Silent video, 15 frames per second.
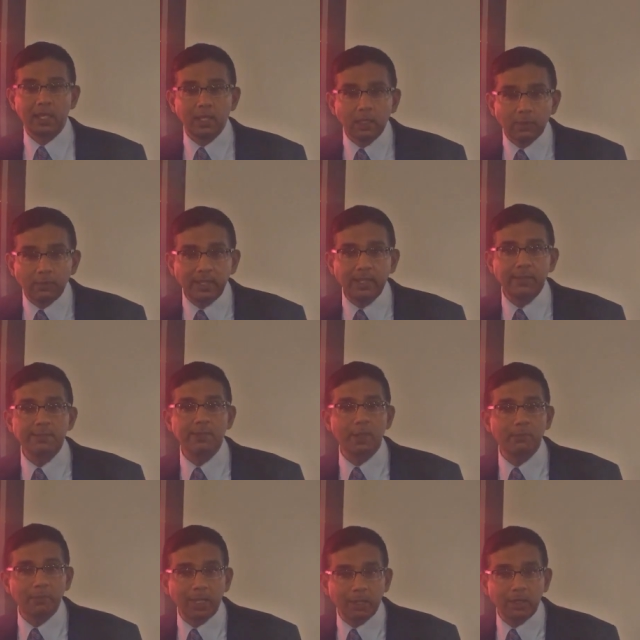Hillary's
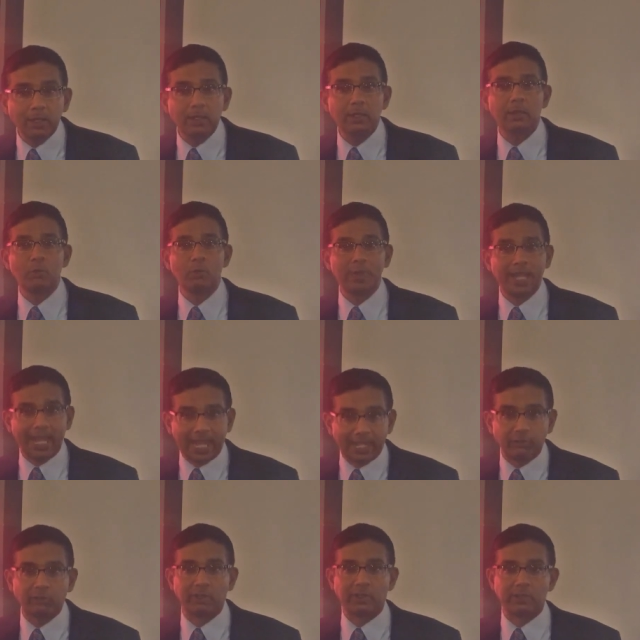America
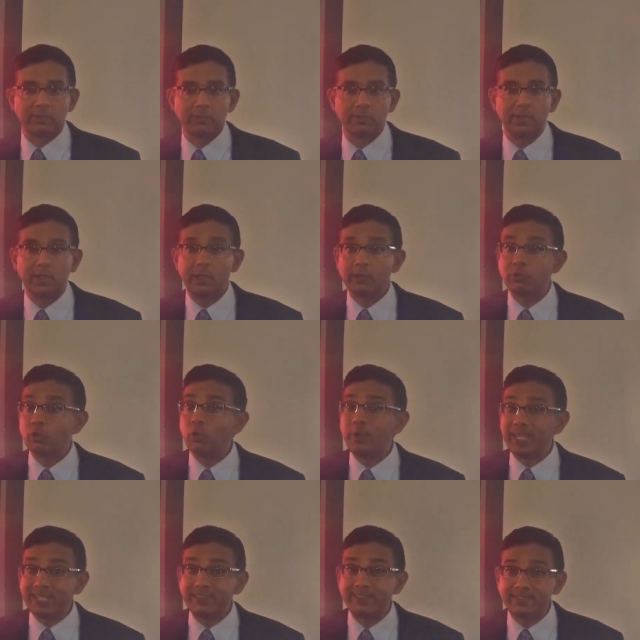Reactions so
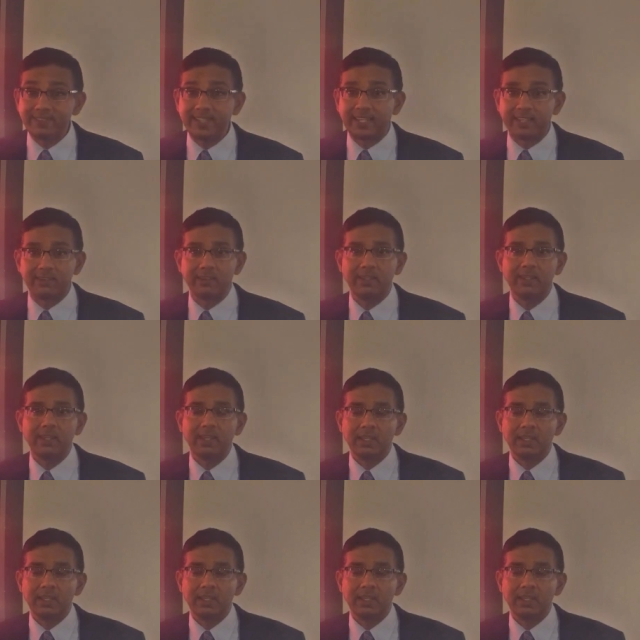we can see it?